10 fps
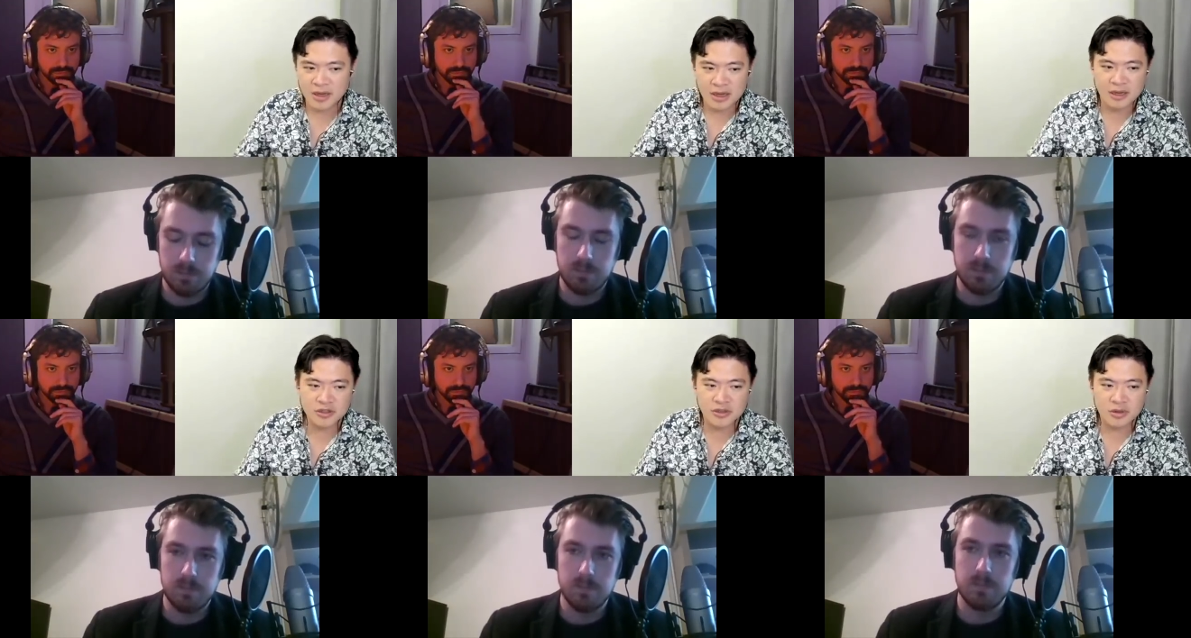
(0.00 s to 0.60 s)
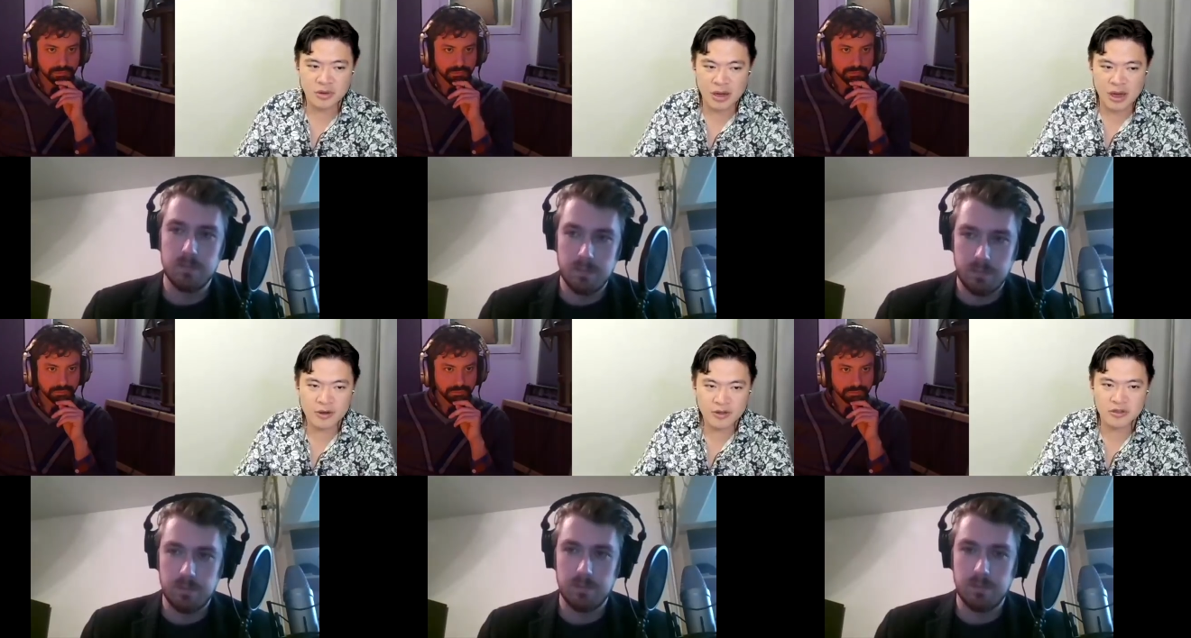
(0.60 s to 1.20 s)
Speaker 1: How do you
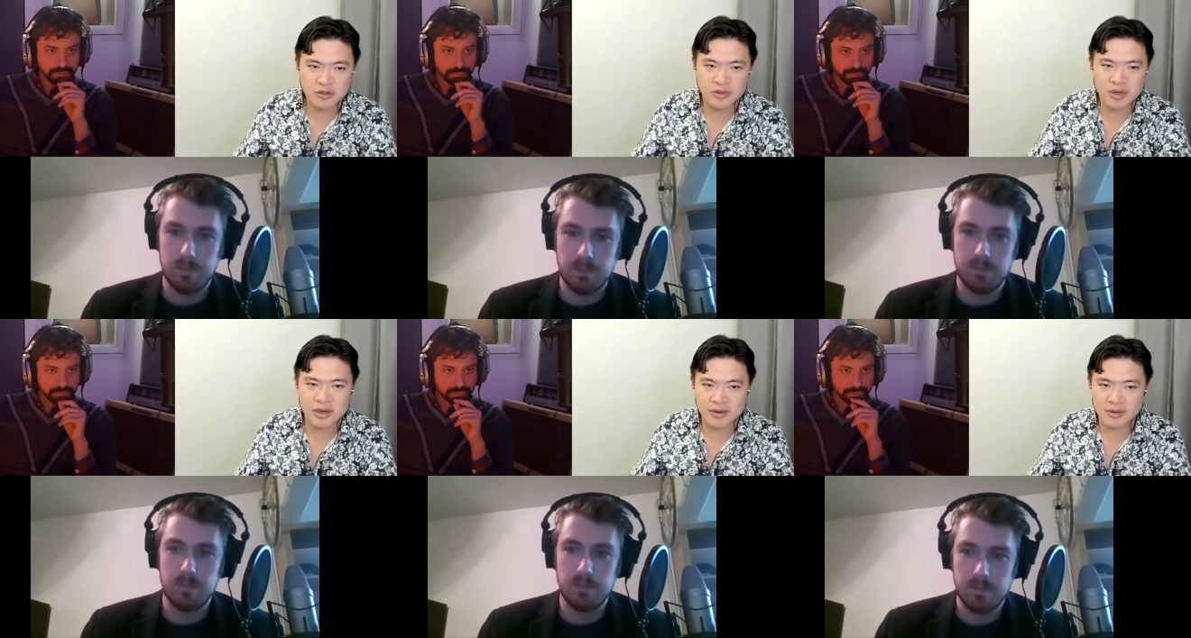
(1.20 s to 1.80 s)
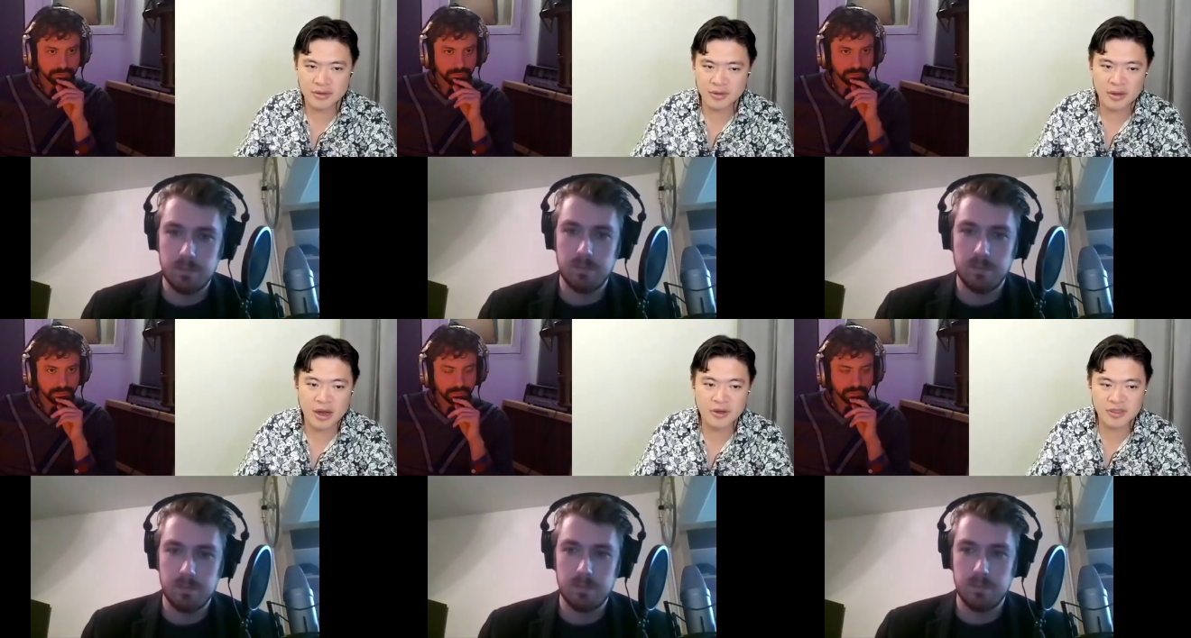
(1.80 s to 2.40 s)
how did you do it, and you
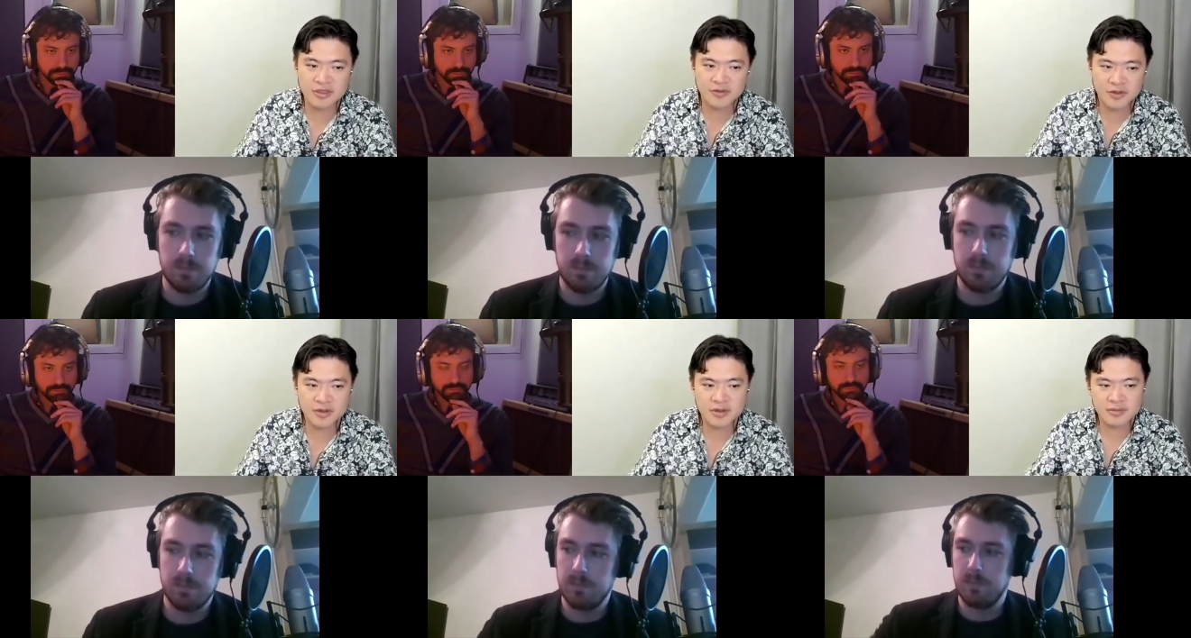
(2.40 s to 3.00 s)
know how is it different?